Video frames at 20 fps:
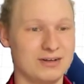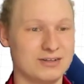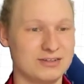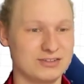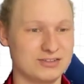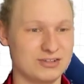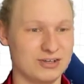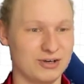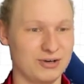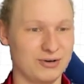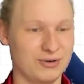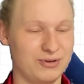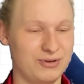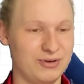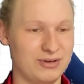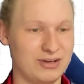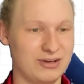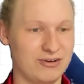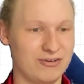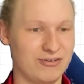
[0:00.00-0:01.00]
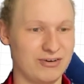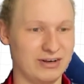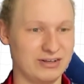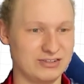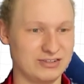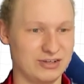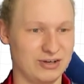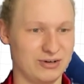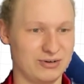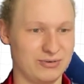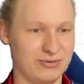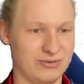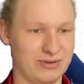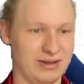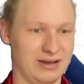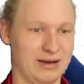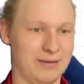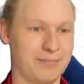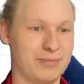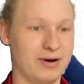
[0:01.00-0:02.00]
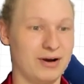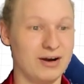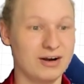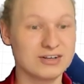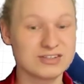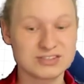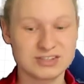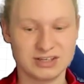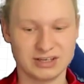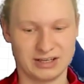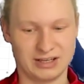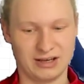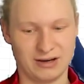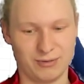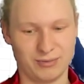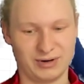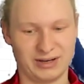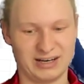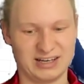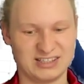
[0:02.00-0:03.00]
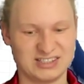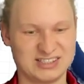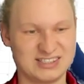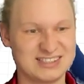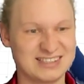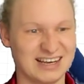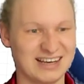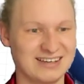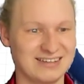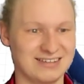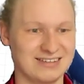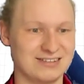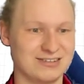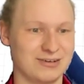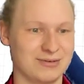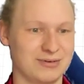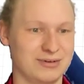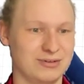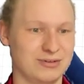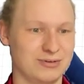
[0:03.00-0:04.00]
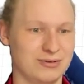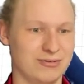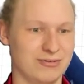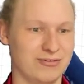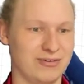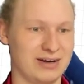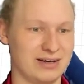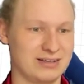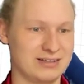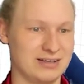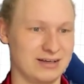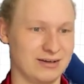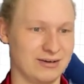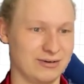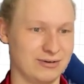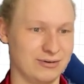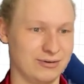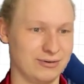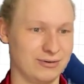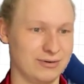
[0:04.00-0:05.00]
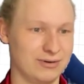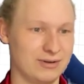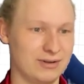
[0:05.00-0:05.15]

So you can create a circle there. Personally, I want to get it centered, so I'm going to do a rectangle,